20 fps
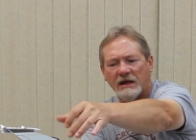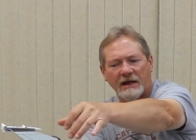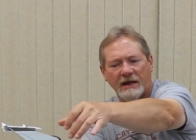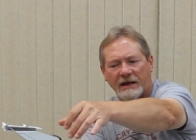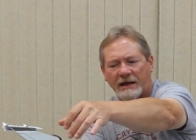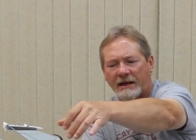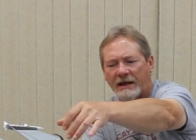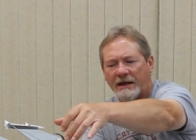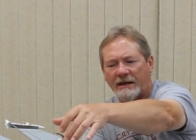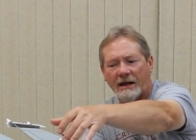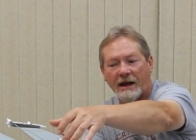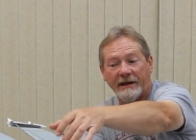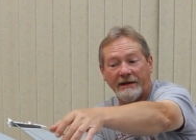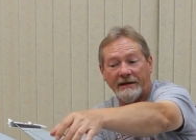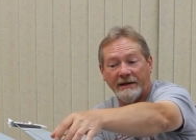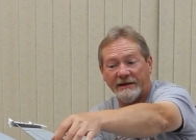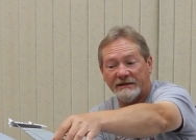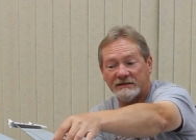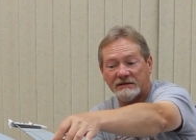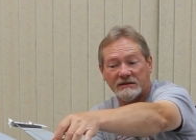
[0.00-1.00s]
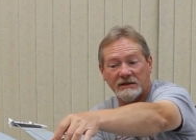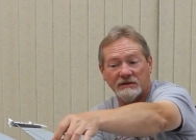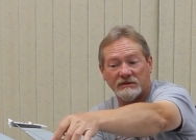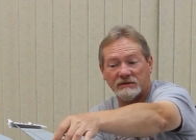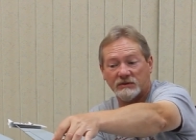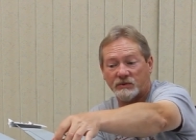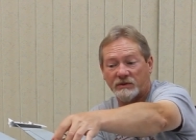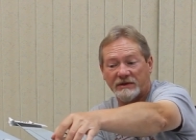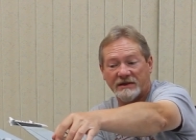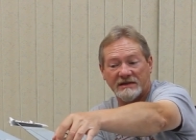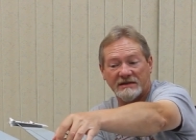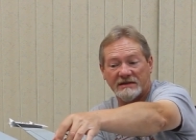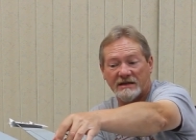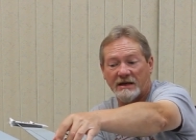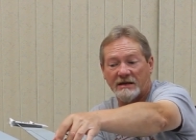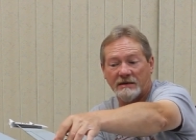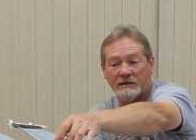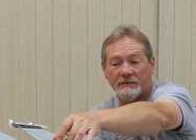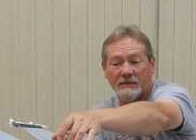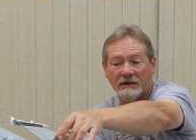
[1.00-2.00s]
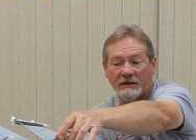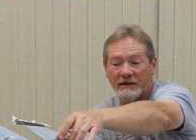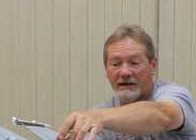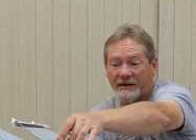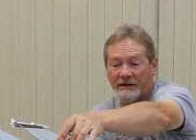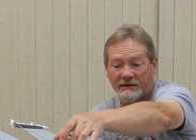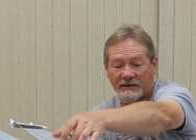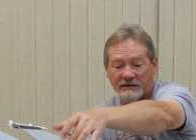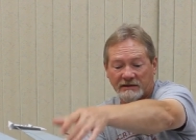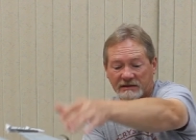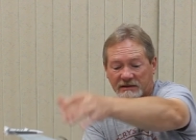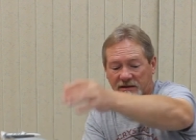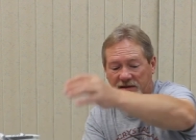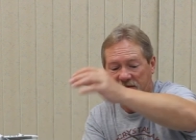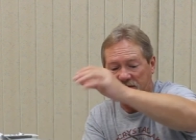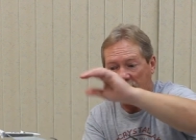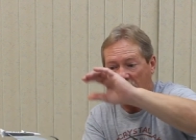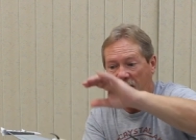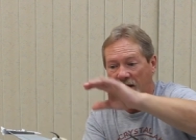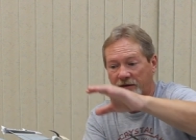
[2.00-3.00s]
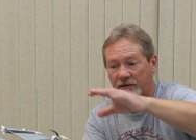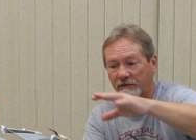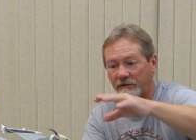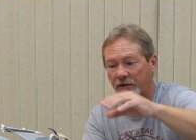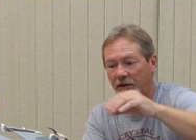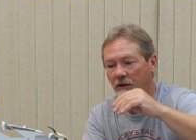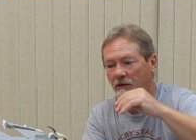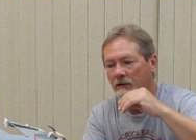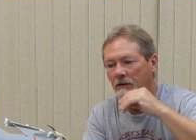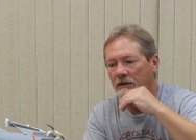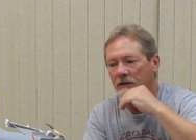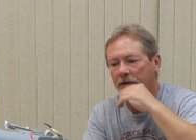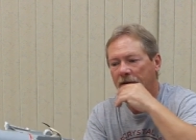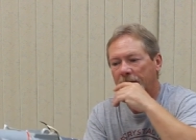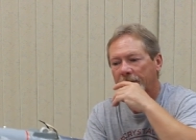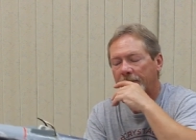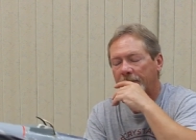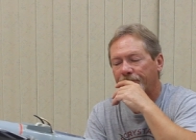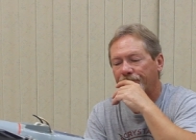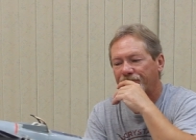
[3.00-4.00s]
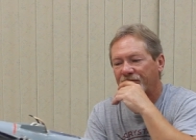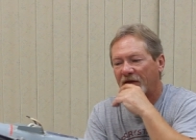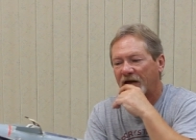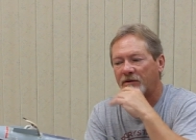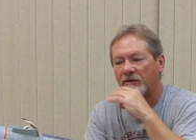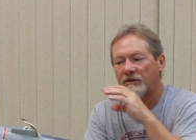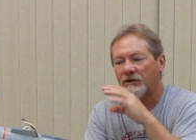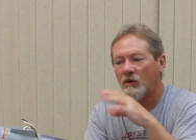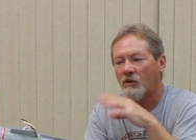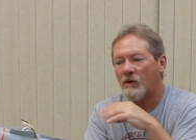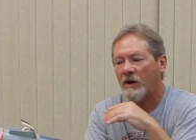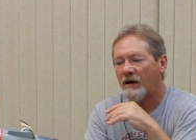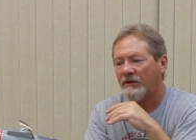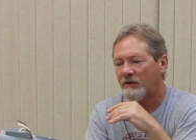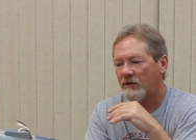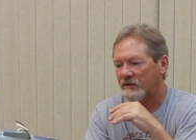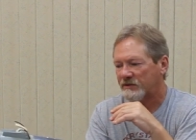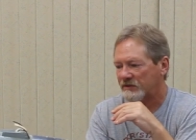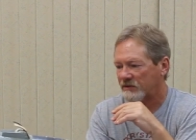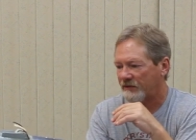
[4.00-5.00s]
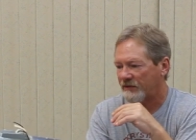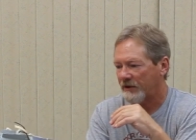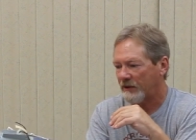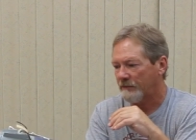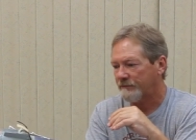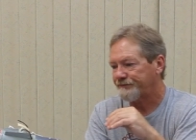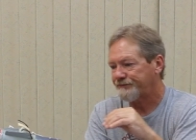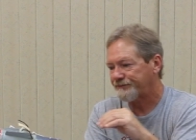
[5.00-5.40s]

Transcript: And I guess those were designed to be landing skids. I don't know. I don't know why those are there.